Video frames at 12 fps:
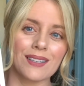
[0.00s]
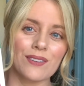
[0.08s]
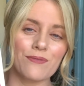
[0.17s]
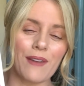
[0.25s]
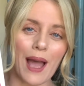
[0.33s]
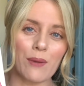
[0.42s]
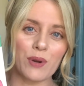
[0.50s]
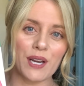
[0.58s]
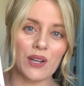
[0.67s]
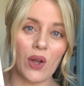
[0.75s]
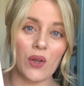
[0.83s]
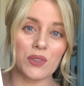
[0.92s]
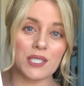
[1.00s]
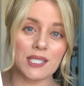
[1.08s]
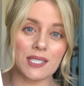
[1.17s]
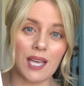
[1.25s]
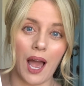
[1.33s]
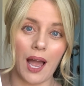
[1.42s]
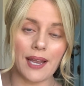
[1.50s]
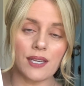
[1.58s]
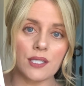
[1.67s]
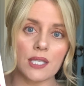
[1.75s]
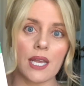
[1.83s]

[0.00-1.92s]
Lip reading: fabric on the sides.